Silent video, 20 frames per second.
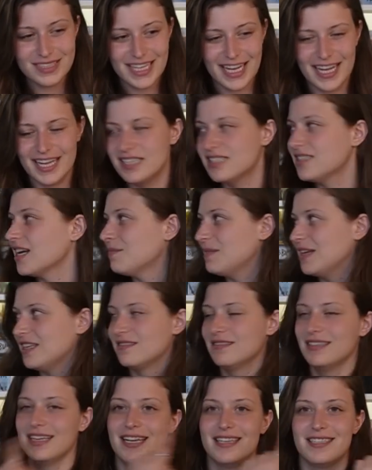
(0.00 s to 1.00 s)
And I mean,
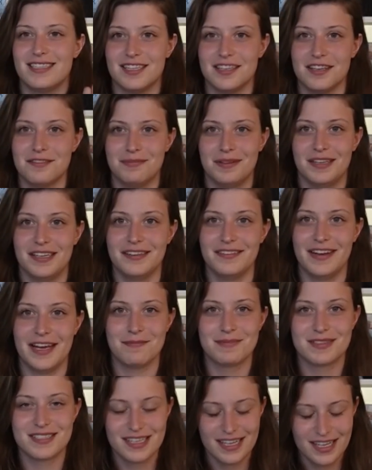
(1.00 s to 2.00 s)
I still have plenty of
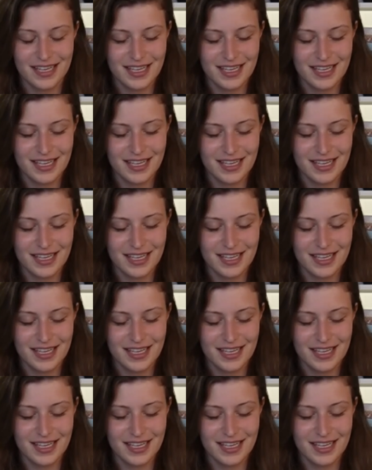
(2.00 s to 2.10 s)
games.